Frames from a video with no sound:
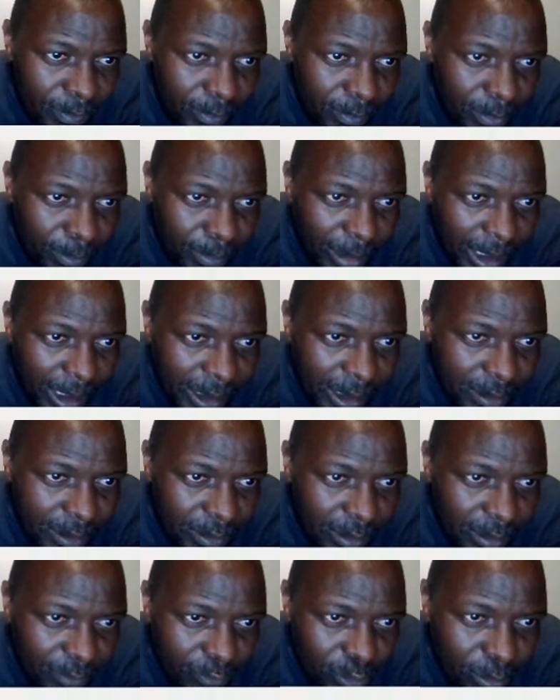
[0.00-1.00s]
but
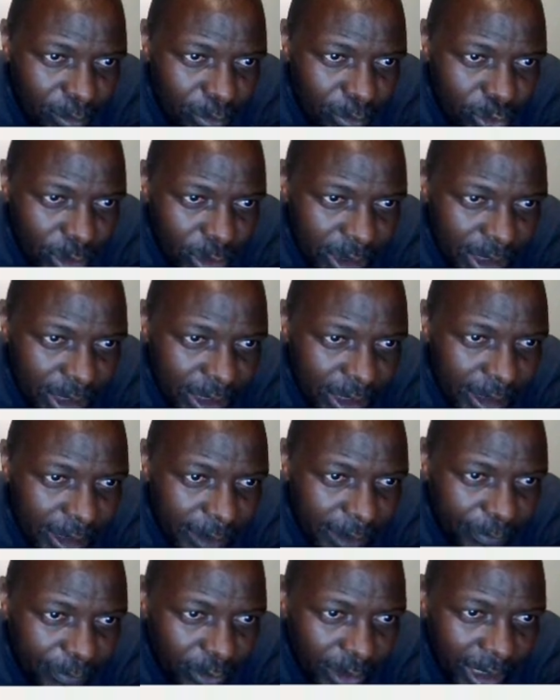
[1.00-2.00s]
from source D.
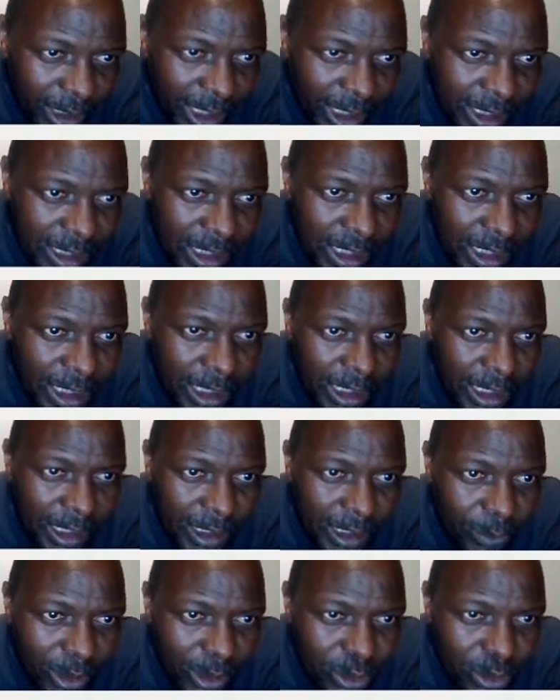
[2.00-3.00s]
All right,
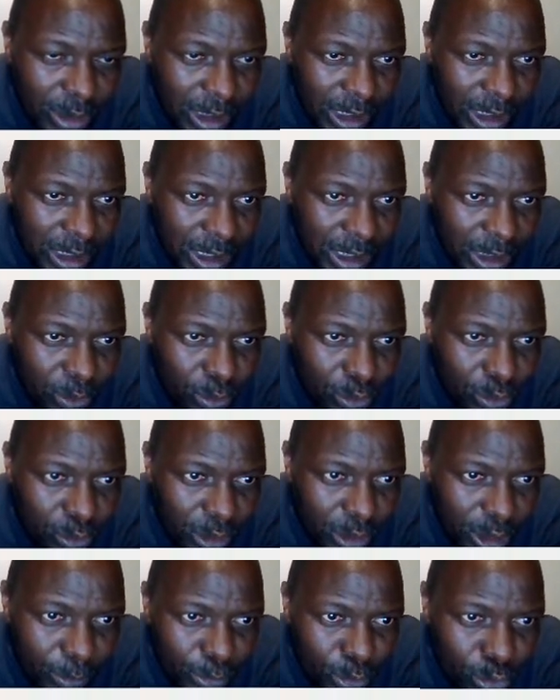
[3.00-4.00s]
what this C will
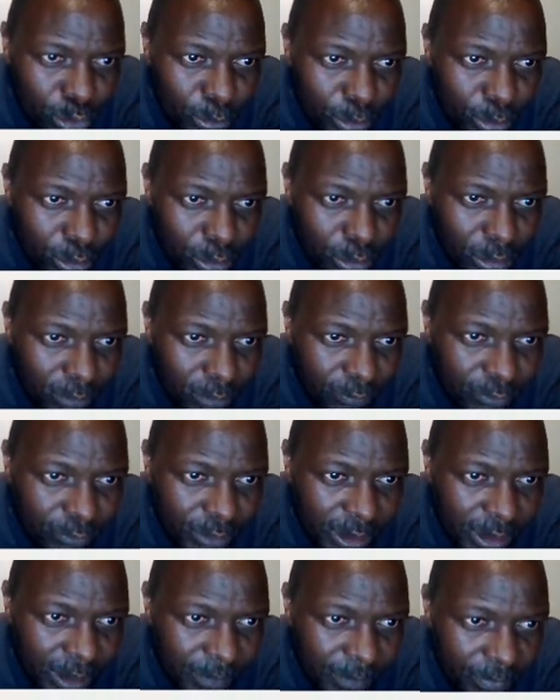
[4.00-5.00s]
contribute to be called
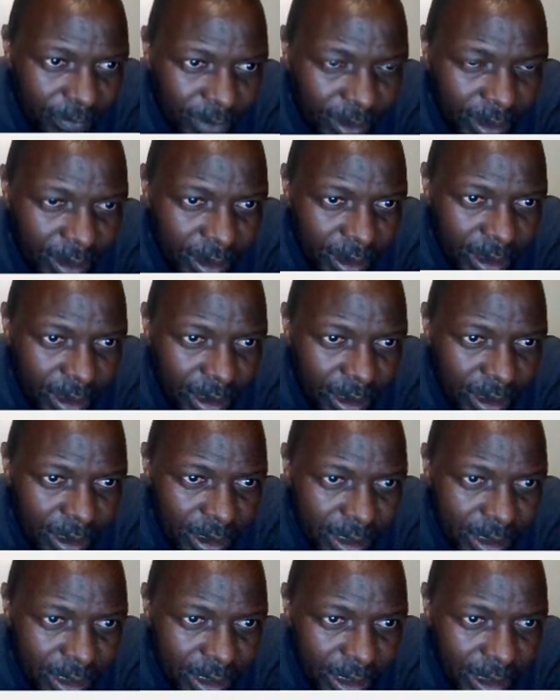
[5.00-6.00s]

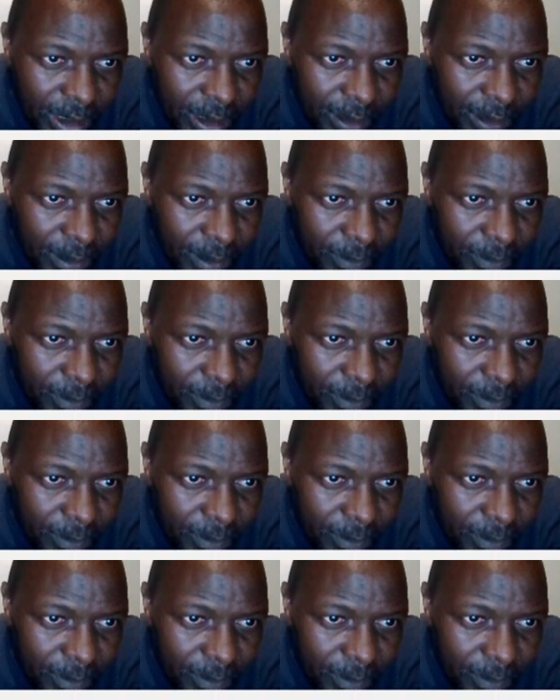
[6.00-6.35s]
VC